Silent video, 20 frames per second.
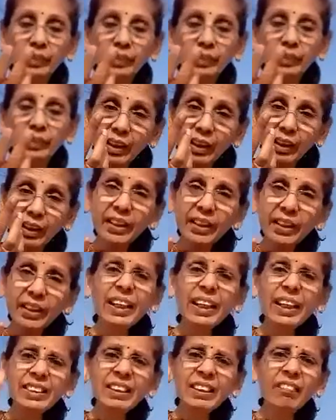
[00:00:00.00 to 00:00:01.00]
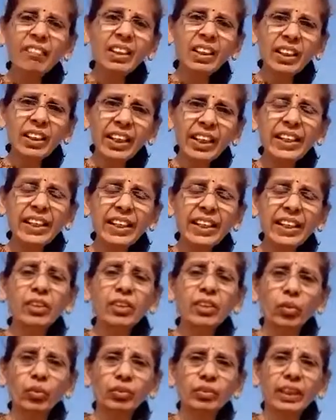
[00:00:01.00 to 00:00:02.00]
That is our ego,
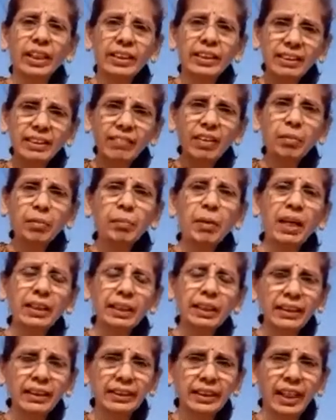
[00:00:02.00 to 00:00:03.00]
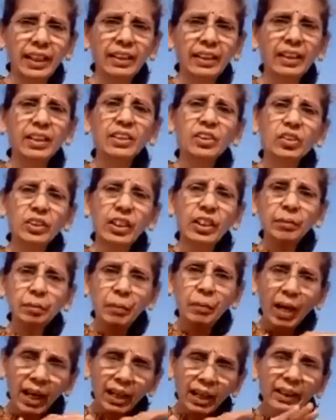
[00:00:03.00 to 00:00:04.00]
that is our man kashai. So that
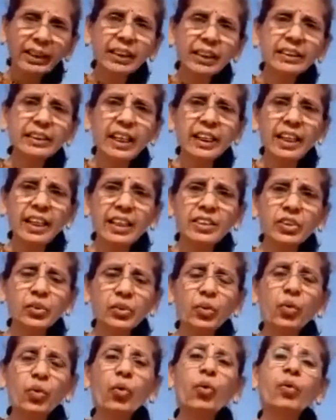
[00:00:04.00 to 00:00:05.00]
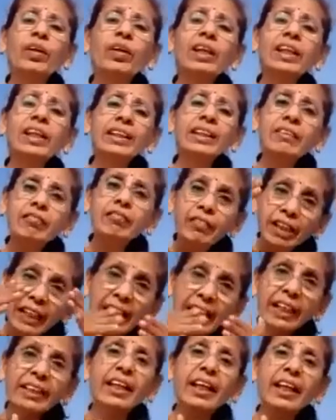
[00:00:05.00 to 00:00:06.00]
man kashai has to go, only the
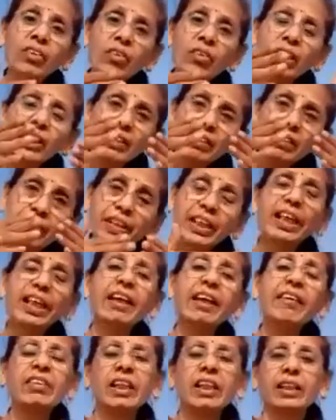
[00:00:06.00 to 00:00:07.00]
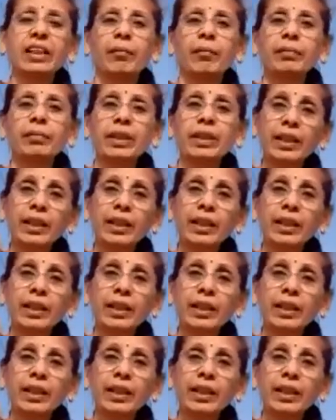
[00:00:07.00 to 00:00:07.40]
vinay, then only the vinay will come, the